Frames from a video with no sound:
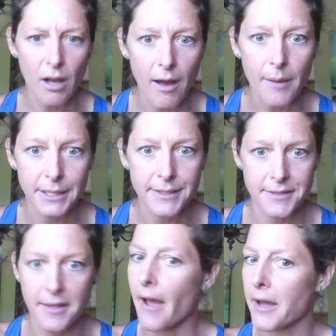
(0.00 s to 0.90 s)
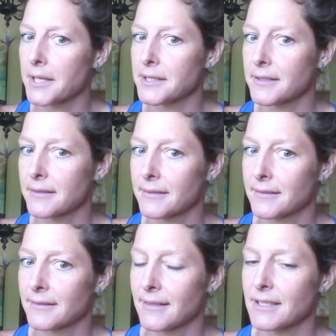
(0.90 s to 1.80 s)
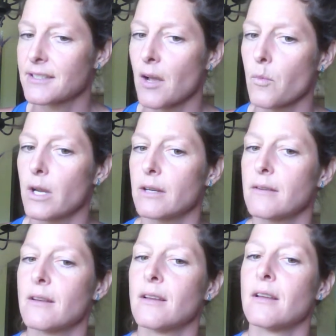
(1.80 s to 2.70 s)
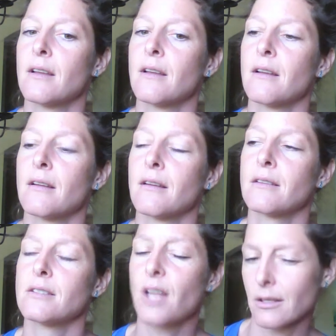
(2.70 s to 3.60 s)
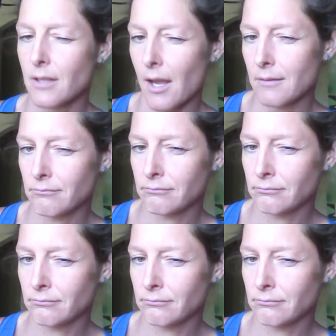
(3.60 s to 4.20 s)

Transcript: common is that? That someone does that?